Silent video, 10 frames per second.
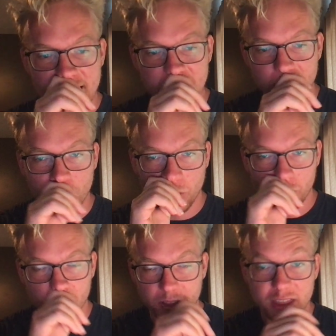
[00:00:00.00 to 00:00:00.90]
or,
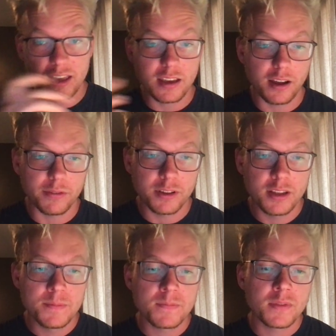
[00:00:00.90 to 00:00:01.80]
or think of
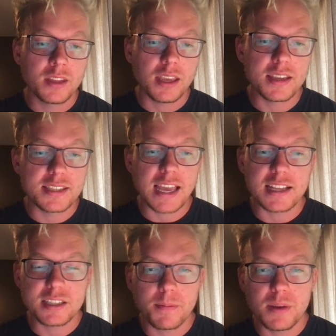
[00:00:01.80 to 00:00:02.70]
is
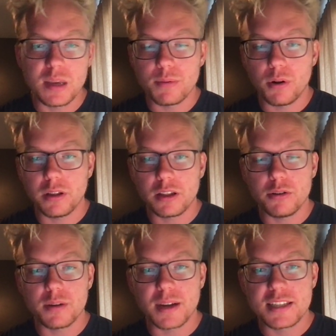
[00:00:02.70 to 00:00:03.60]
that some people,
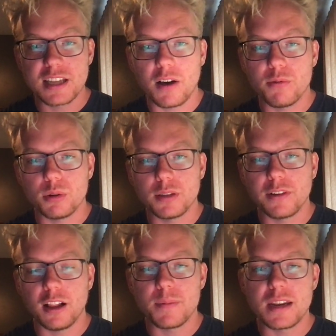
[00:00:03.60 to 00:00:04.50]
including myself, will
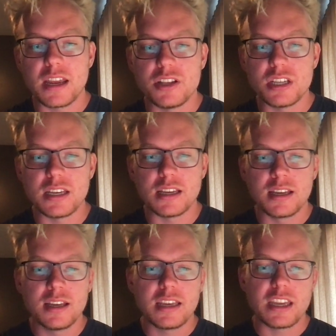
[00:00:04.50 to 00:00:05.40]
develop an itchy
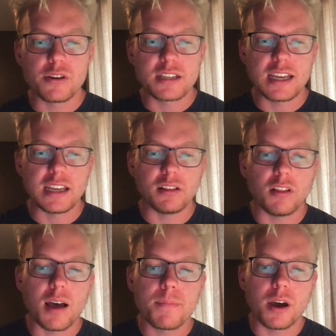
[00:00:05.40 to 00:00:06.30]
irritating
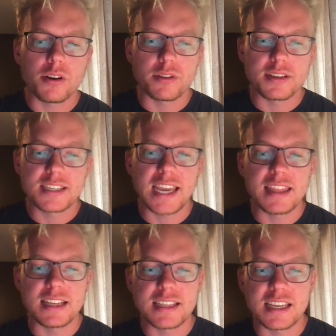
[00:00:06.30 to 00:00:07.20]
lump under the
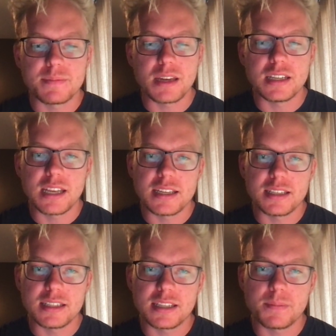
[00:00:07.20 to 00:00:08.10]
skin that takes many days
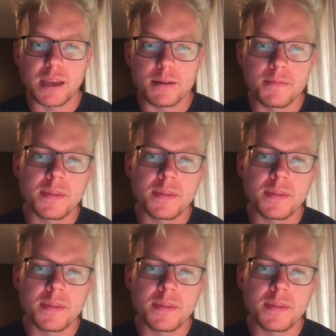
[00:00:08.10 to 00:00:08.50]
to dissipate.